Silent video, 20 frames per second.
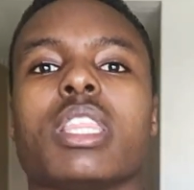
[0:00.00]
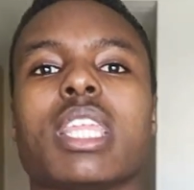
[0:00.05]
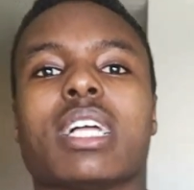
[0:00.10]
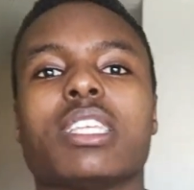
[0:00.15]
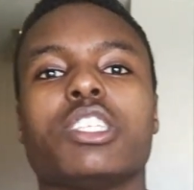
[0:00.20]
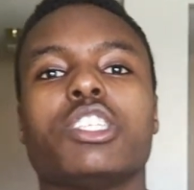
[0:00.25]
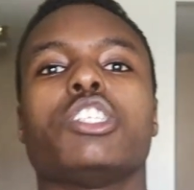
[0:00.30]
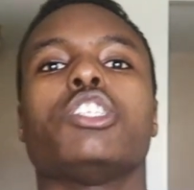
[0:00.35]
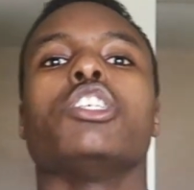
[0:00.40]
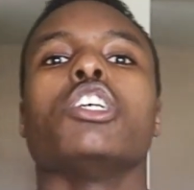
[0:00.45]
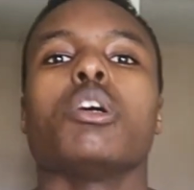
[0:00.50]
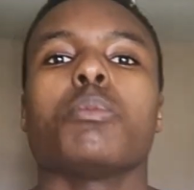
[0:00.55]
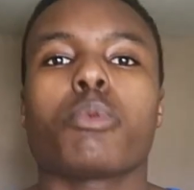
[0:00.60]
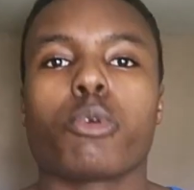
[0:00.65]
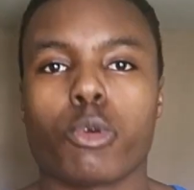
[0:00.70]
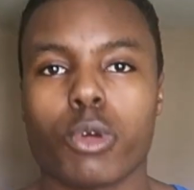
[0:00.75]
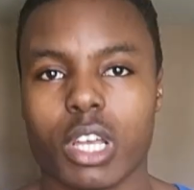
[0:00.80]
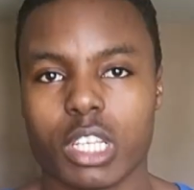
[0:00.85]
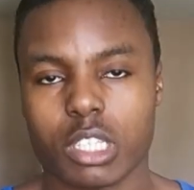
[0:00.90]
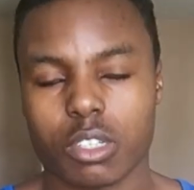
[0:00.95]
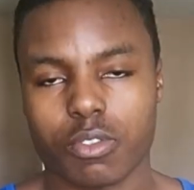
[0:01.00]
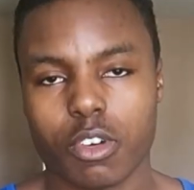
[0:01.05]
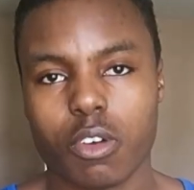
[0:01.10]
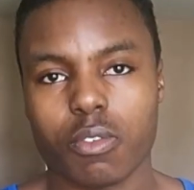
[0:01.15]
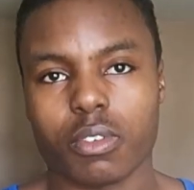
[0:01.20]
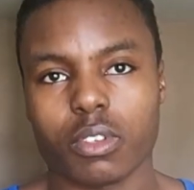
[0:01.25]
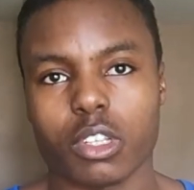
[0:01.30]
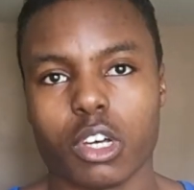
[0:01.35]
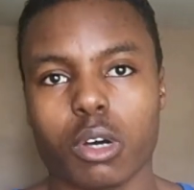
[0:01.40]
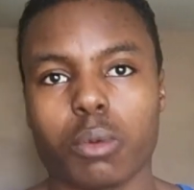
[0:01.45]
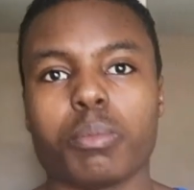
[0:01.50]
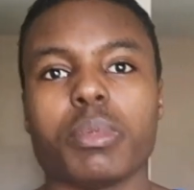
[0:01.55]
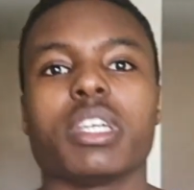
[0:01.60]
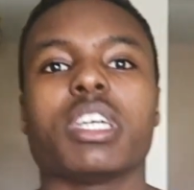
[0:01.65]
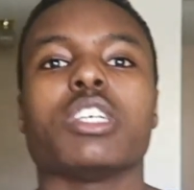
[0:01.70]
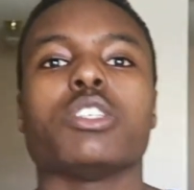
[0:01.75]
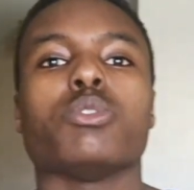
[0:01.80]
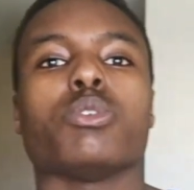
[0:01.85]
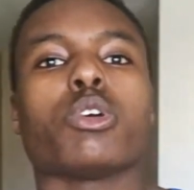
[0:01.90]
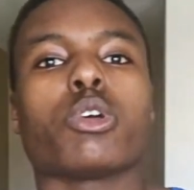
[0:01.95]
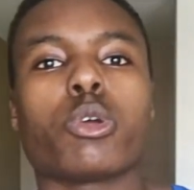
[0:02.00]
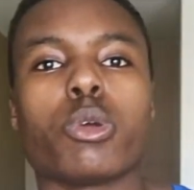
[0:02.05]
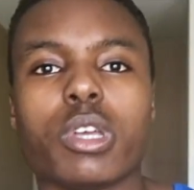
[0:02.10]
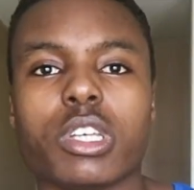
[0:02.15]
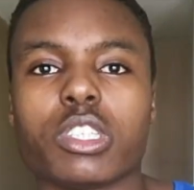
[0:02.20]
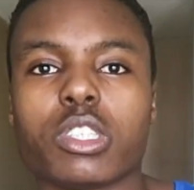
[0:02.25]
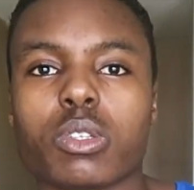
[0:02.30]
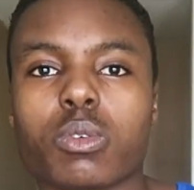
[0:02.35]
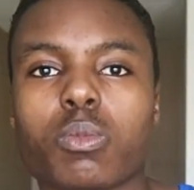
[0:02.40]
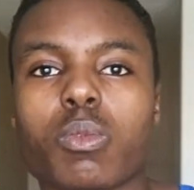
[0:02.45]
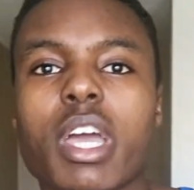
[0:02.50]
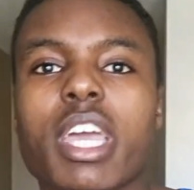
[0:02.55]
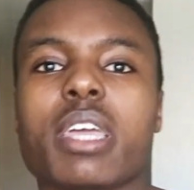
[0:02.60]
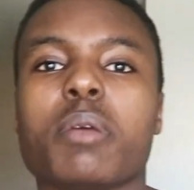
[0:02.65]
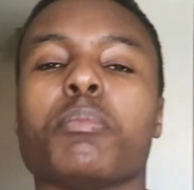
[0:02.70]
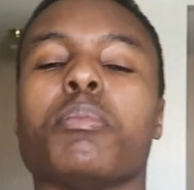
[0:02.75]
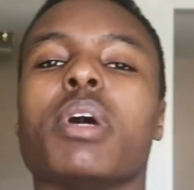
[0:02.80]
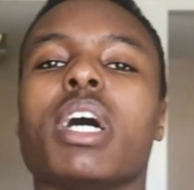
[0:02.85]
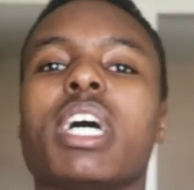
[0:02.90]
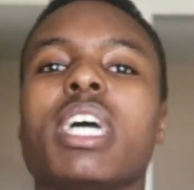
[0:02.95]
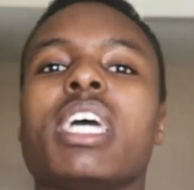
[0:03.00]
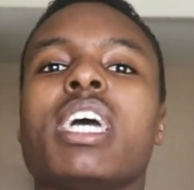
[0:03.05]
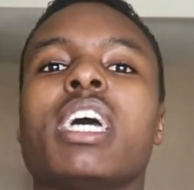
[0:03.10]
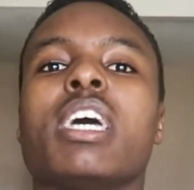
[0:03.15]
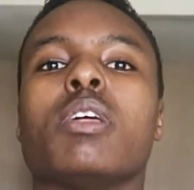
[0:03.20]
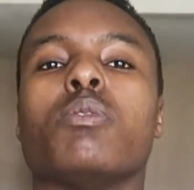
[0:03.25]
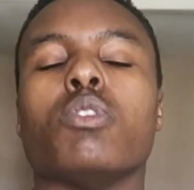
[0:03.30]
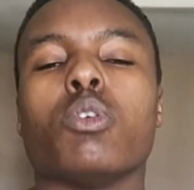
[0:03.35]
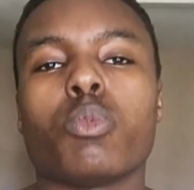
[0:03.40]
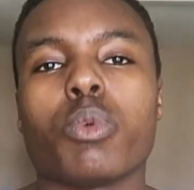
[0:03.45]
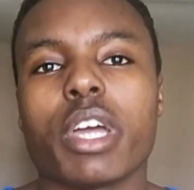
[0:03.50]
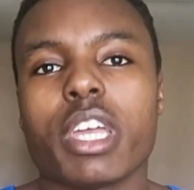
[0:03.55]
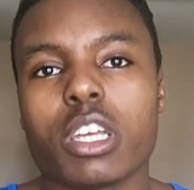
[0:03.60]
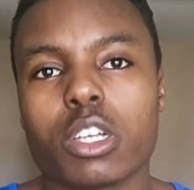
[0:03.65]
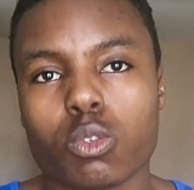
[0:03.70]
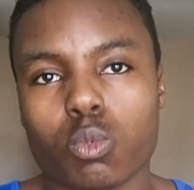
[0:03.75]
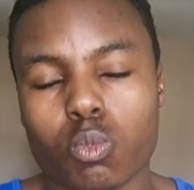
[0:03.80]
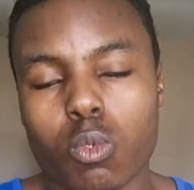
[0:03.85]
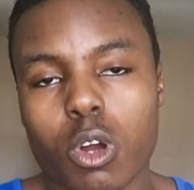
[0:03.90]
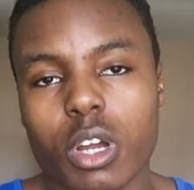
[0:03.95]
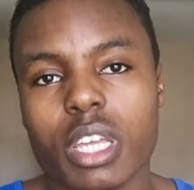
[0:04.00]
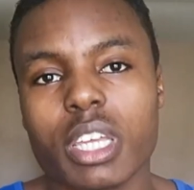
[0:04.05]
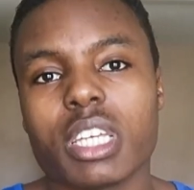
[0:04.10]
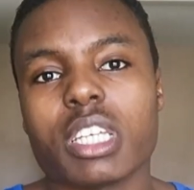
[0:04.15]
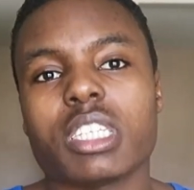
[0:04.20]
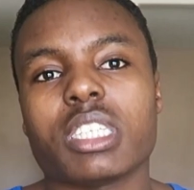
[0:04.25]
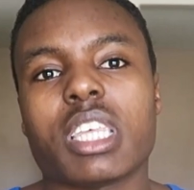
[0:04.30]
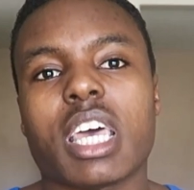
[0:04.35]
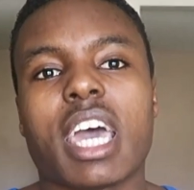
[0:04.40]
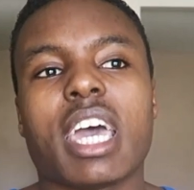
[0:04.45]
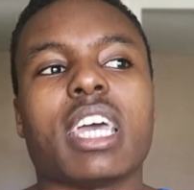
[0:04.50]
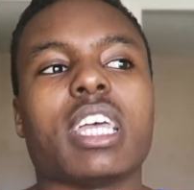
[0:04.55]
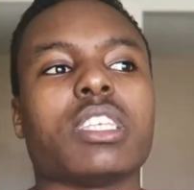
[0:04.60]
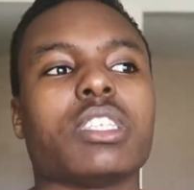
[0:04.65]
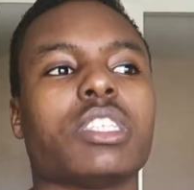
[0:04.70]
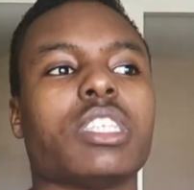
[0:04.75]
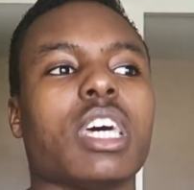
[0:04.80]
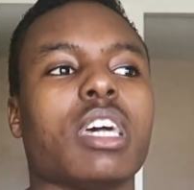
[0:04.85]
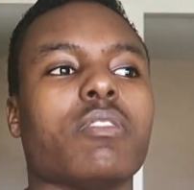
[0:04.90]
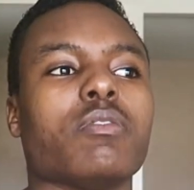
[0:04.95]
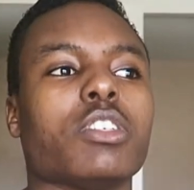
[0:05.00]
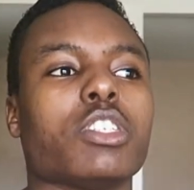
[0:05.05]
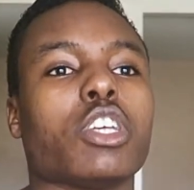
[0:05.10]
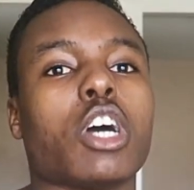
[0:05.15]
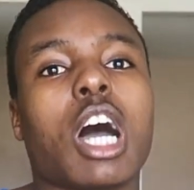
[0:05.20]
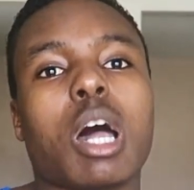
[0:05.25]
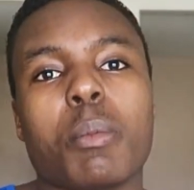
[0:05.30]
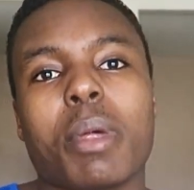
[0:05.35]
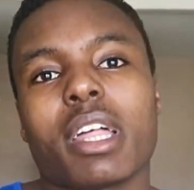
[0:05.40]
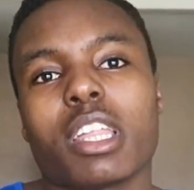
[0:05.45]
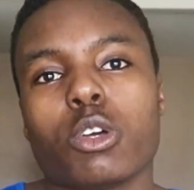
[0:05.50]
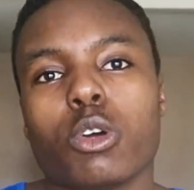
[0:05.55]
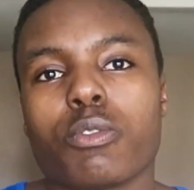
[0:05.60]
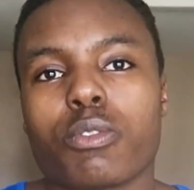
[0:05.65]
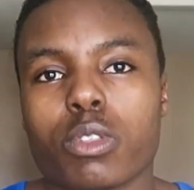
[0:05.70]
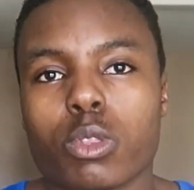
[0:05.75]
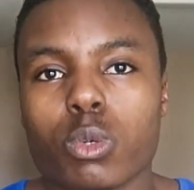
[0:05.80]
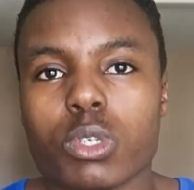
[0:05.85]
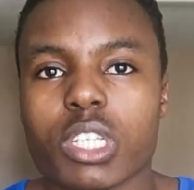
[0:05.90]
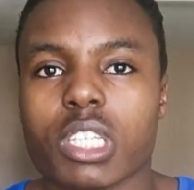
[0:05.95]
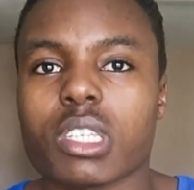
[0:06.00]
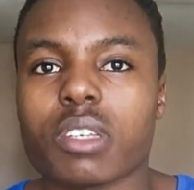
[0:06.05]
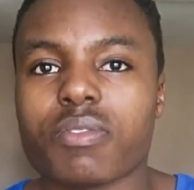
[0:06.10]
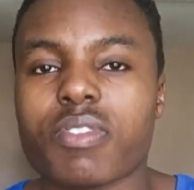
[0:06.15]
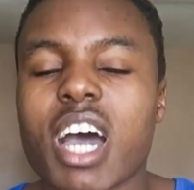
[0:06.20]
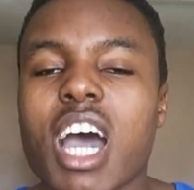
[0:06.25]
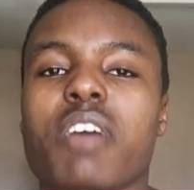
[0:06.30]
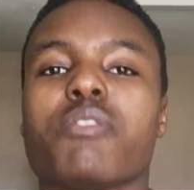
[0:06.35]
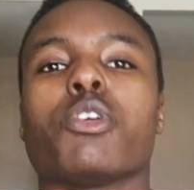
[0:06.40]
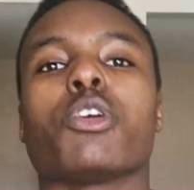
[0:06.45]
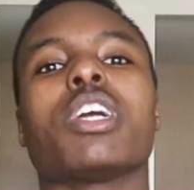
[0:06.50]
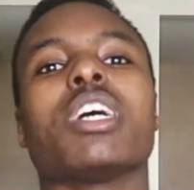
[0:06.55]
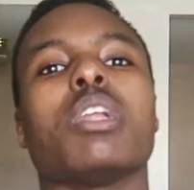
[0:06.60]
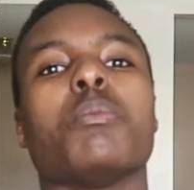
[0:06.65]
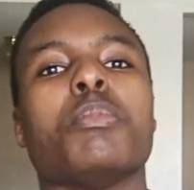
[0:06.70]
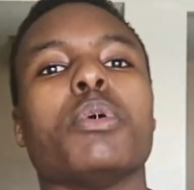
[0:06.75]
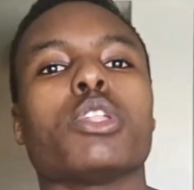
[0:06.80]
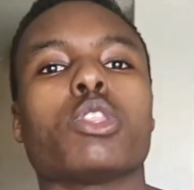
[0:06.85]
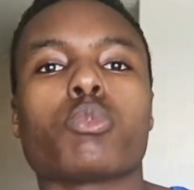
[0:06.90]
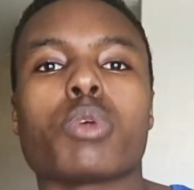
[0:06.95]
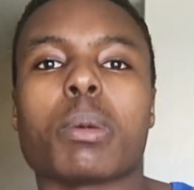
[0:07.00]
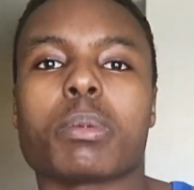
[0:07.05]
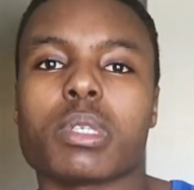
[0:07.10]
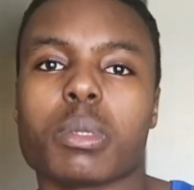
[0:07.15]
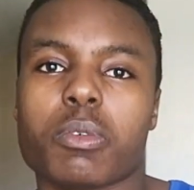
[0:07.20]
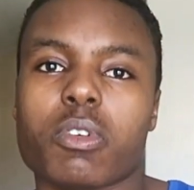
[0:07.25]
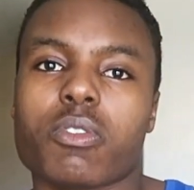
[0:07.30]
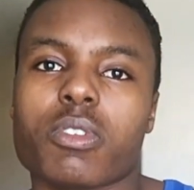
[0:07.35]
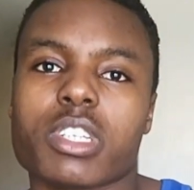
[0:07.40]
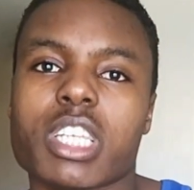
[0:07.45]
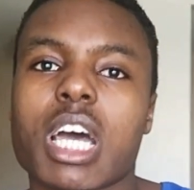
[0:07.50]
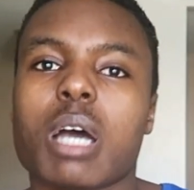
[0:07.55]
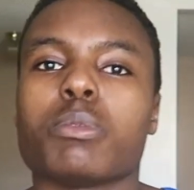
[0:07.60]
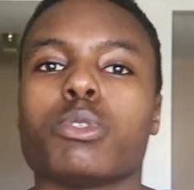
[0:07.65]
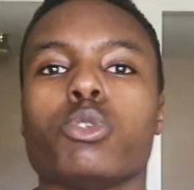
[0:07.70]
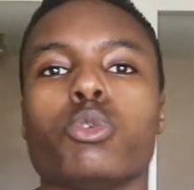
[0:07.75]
That's still progressive overload because you increase the weight, but the way it's working is that instead of just automatically going for three sets of five, you're gonna build the reps up over time.